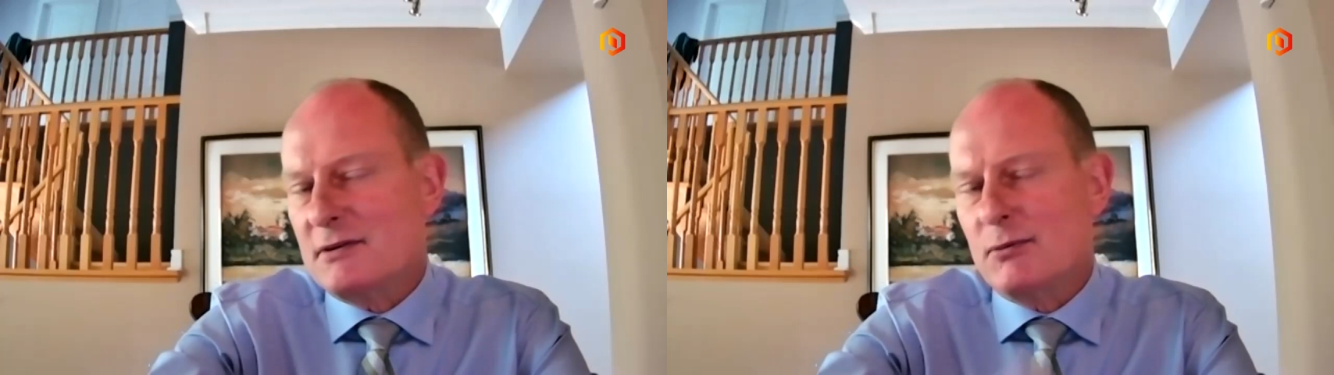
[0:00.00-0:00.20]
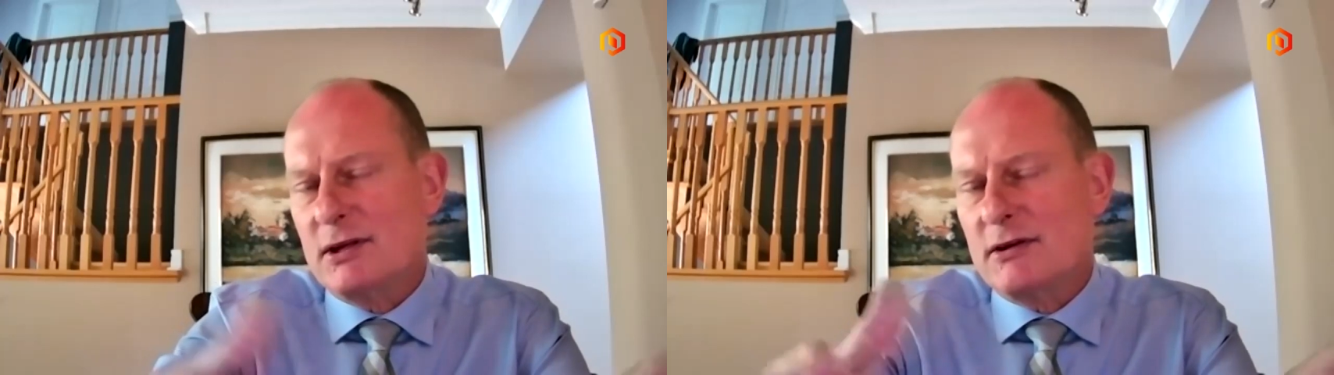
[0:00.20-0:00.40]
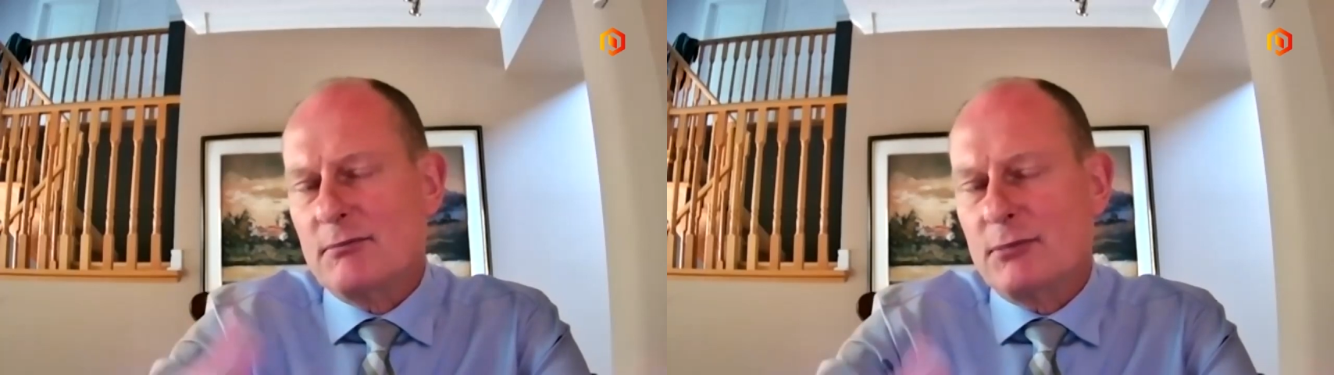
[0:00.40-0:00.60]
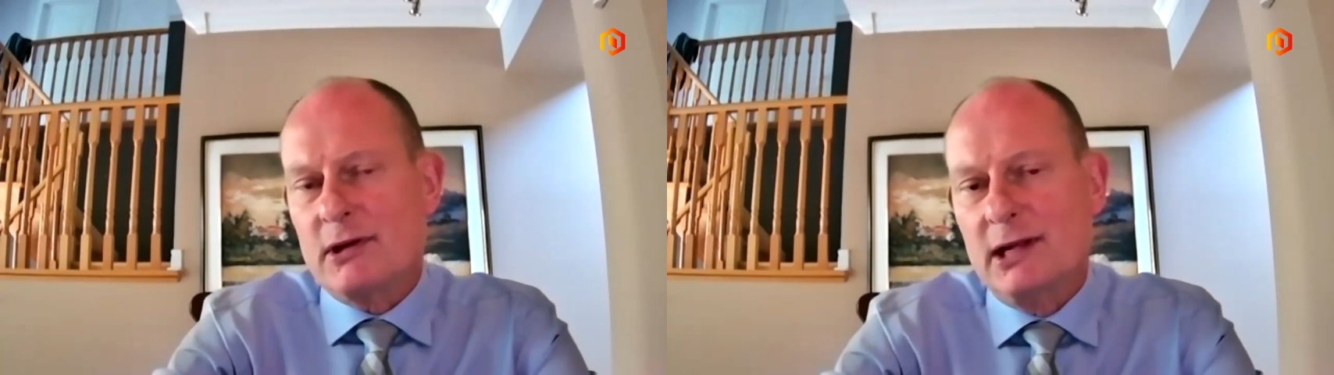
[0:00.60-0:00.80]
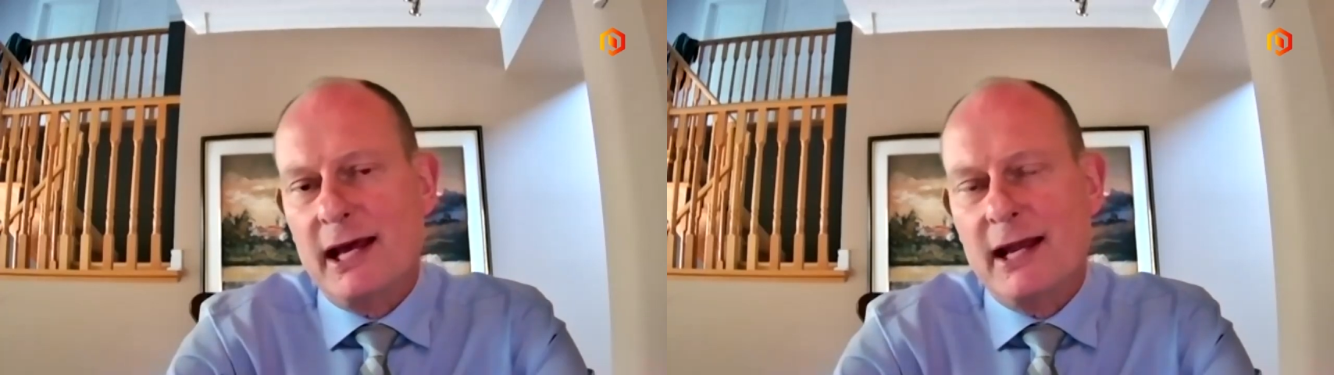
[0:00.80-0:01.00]
And we didn't
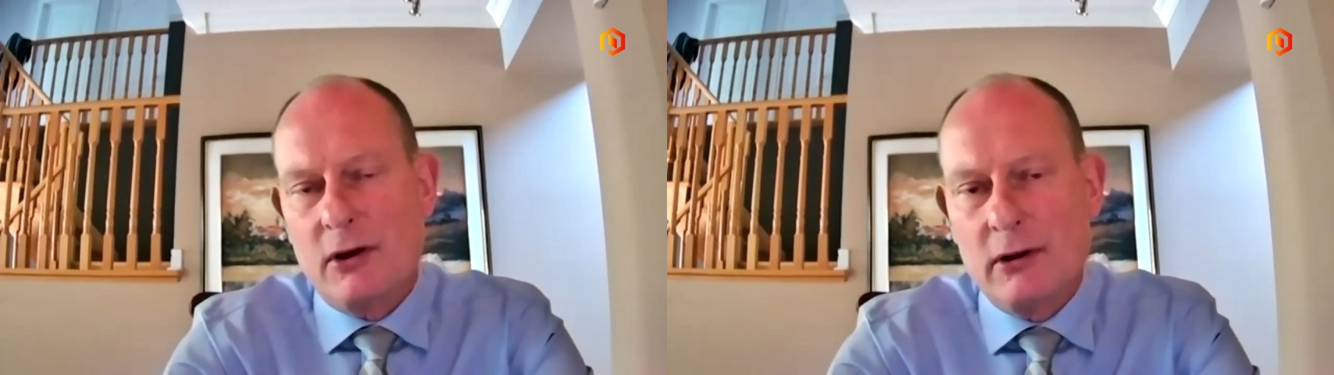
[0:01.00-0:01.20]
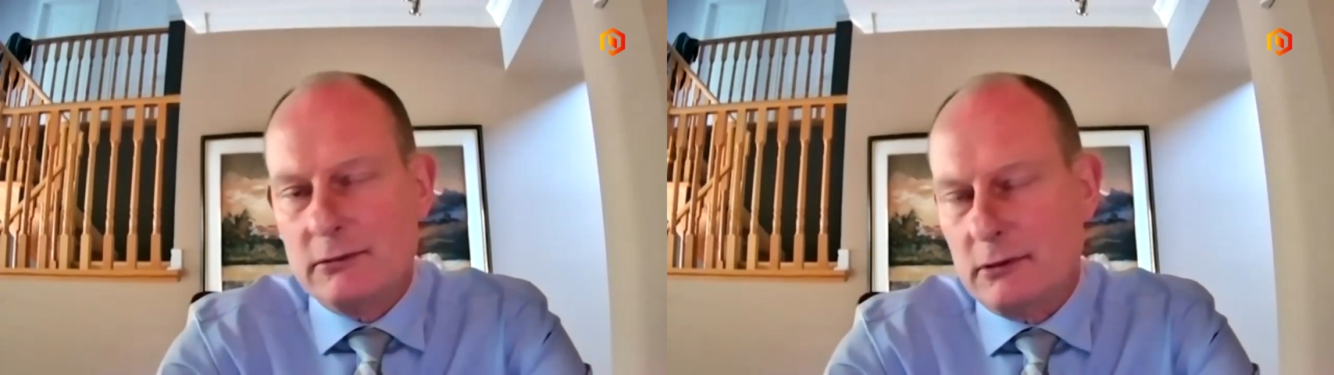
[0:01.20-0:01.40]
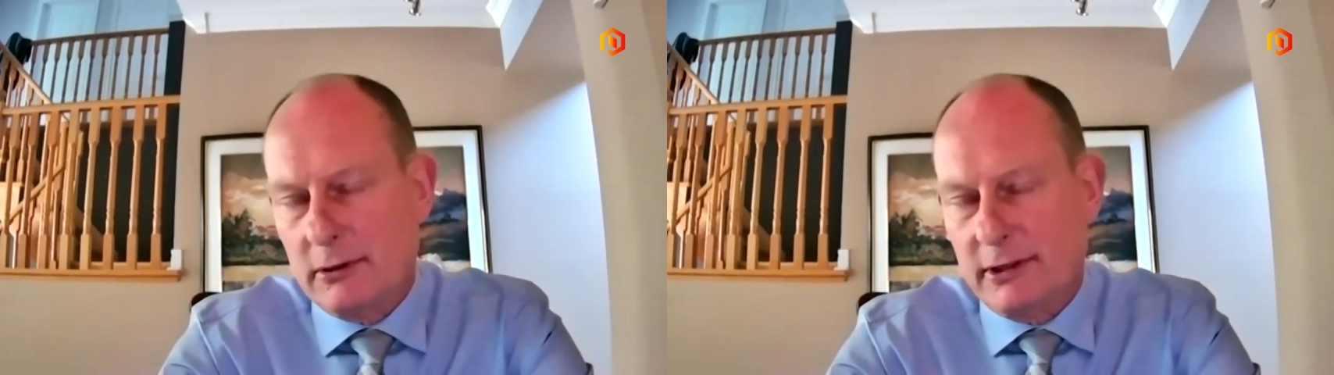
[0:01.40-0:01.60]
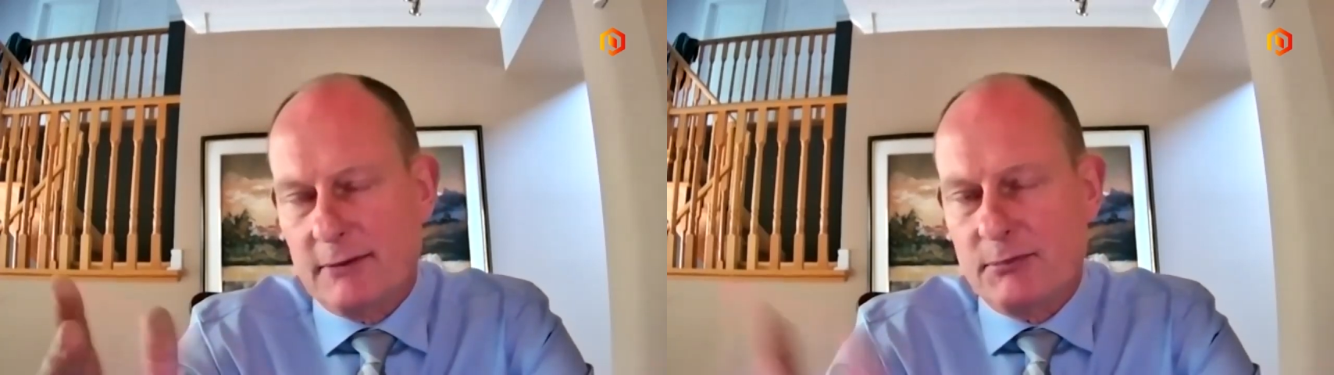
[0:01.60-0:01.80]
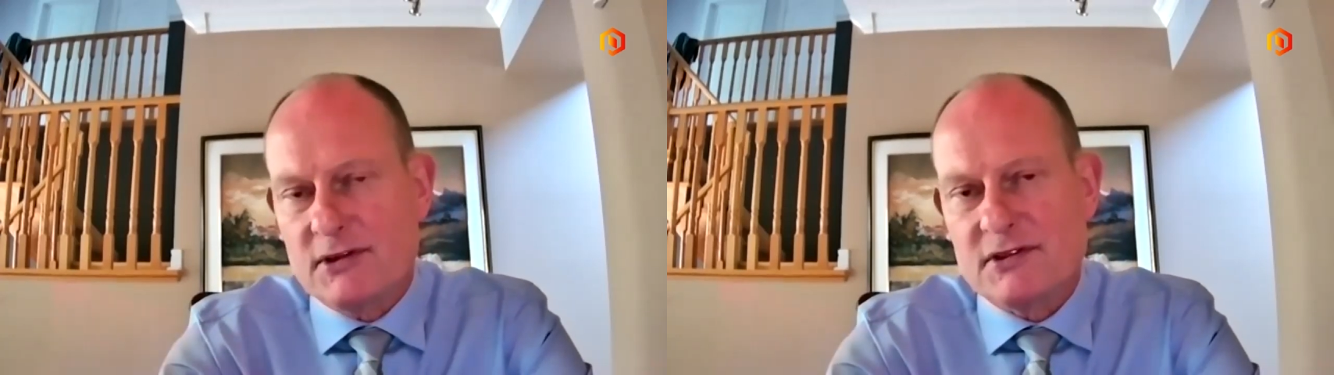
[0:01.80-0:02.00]
put lead on, on
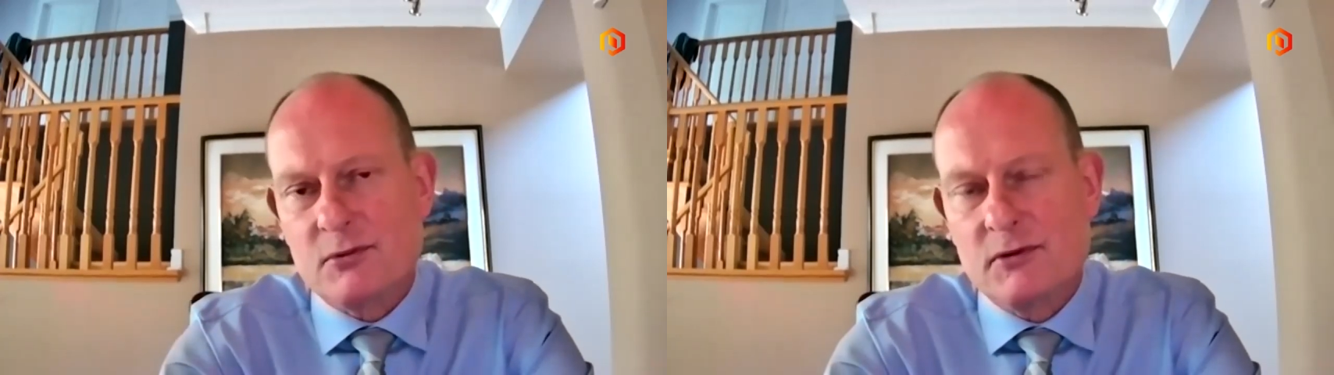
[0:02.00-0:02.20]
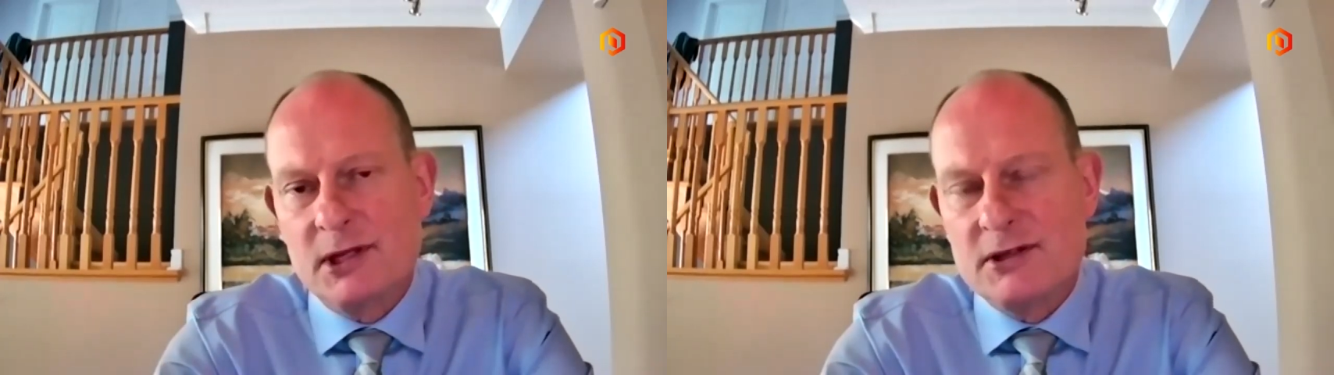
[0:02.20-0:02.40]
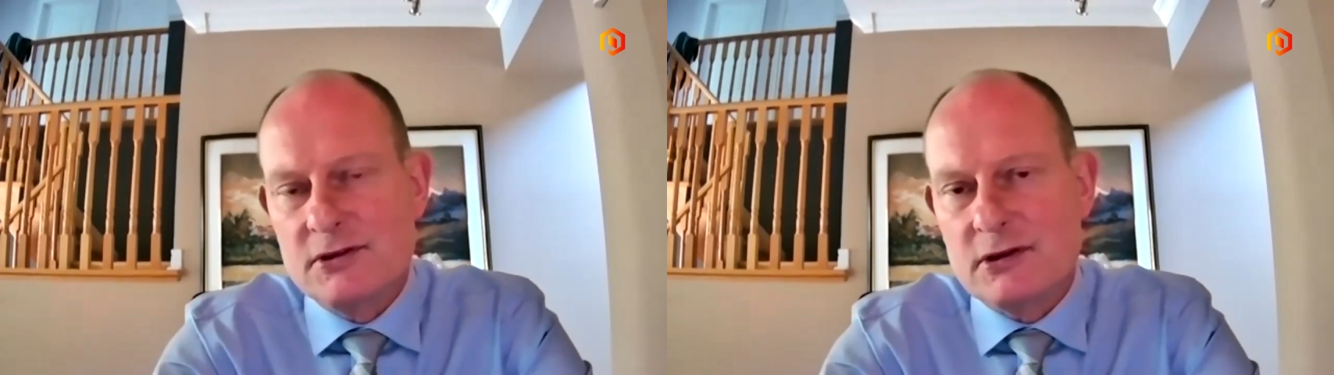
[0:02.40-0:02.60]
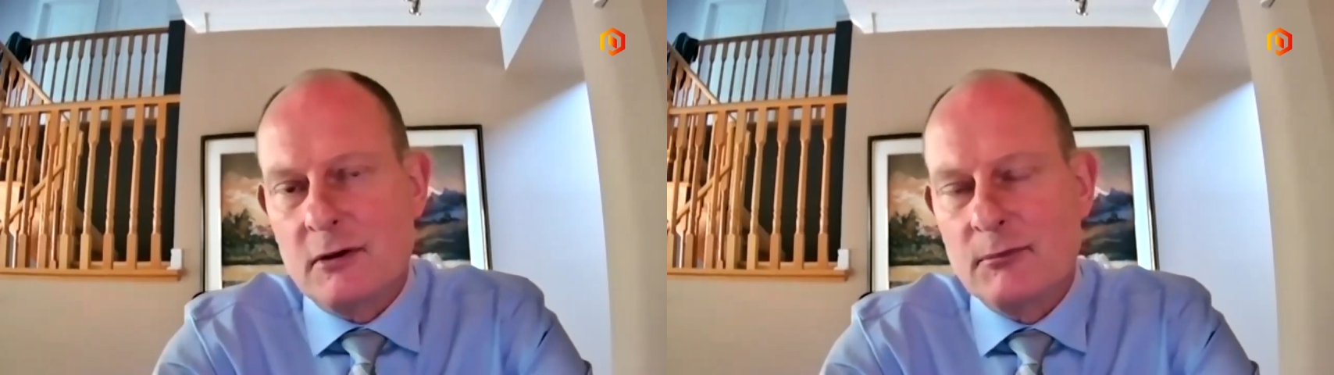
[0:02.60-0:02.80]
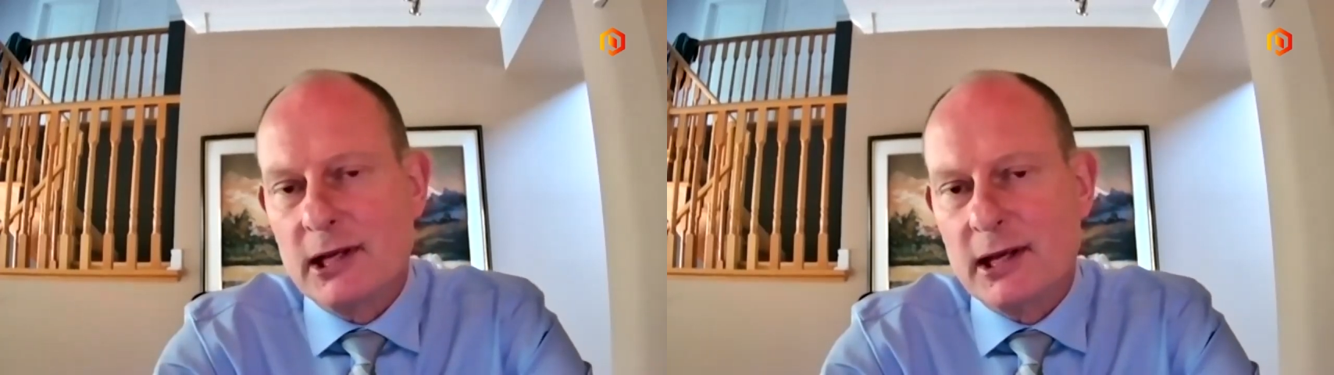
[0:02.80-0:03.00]
that because it would have been too
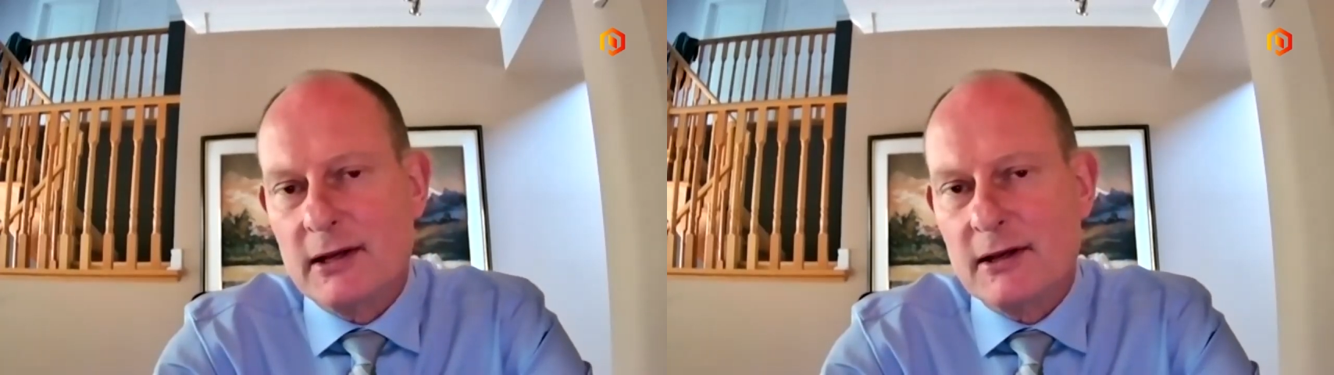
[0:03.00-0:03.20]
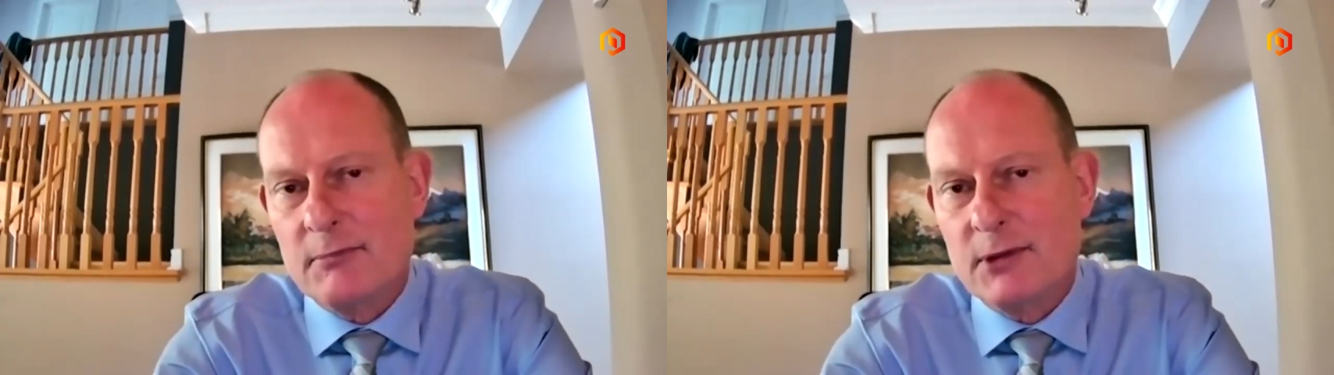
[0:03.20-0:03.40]
complicated.